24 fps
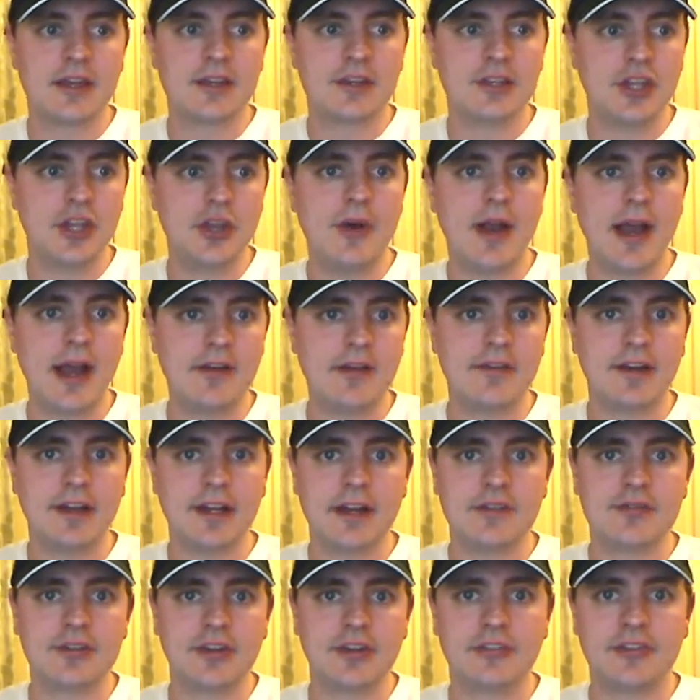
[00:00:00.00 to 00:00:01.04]
You have at
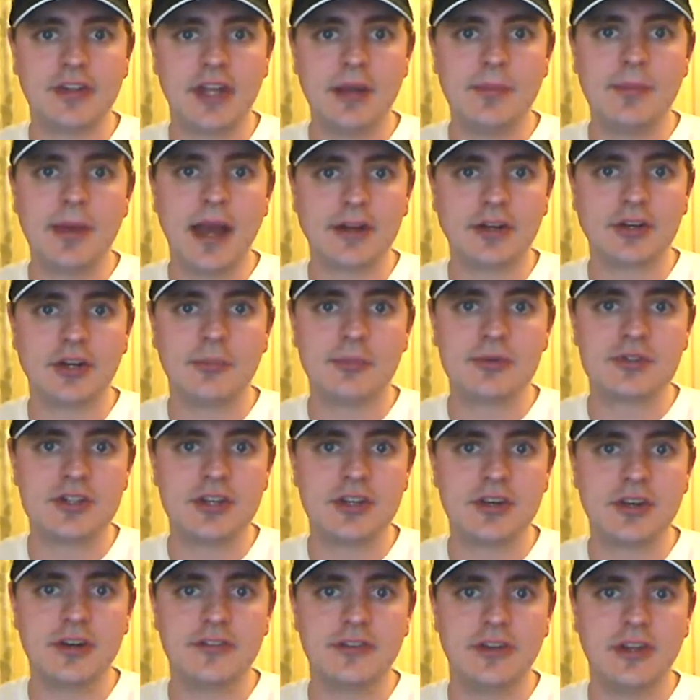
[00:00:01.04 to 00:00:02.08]
every step had an
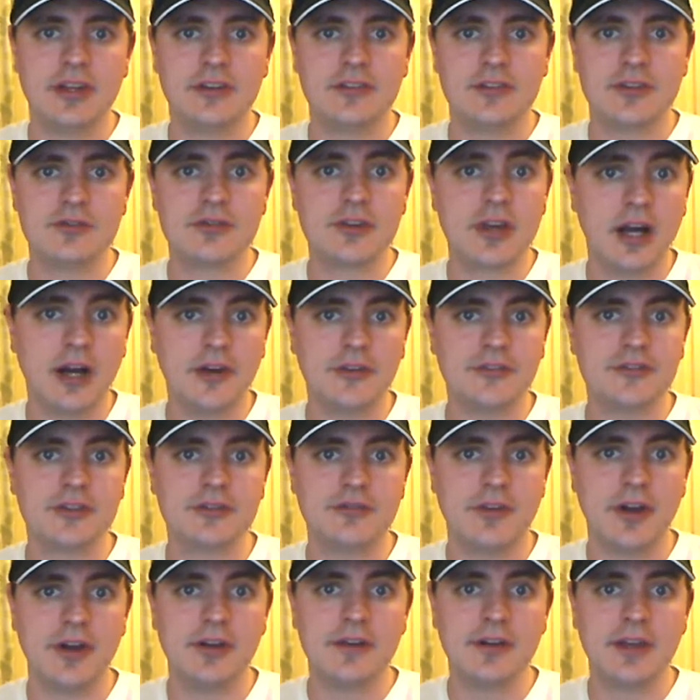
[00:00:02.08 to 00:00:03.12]
opportunity to cast your
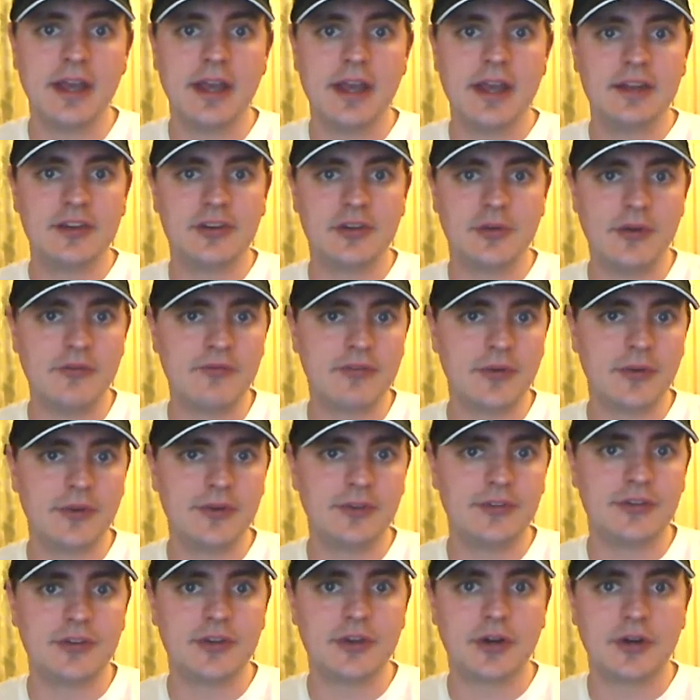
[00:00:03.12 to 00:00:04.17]
vote, to
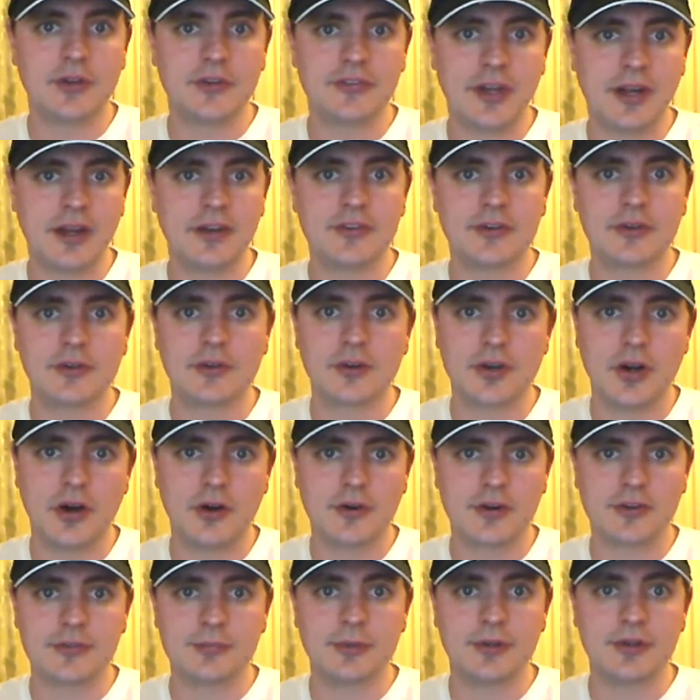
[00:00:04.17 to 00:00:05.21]
influence your senator or
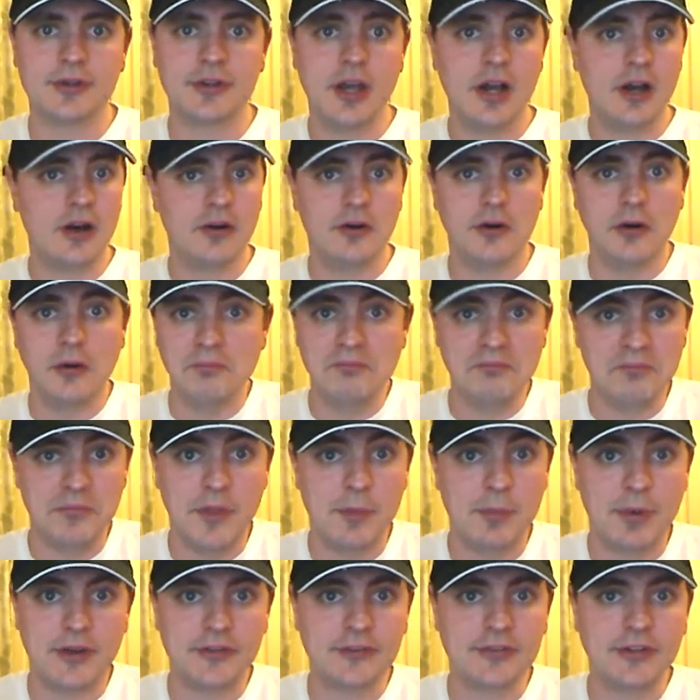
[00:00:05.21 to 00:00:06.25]
congressman or
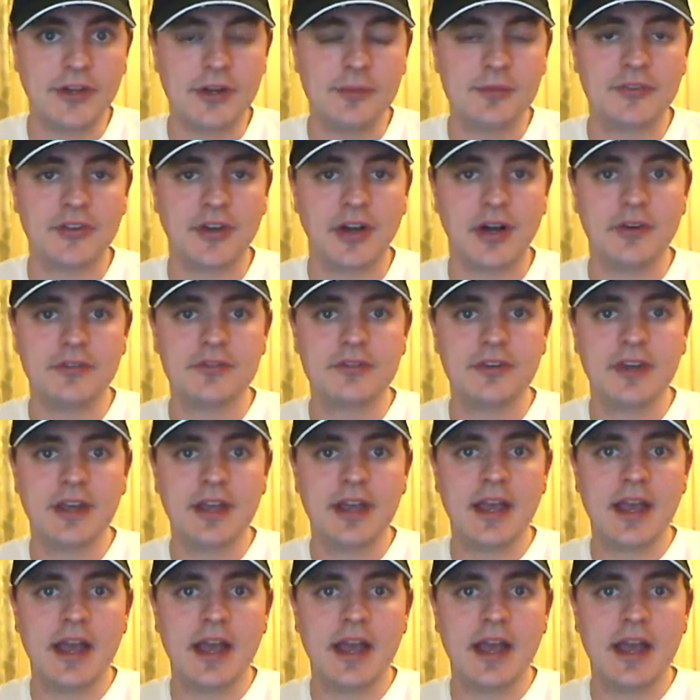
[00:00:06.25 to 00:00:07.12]
the president himself,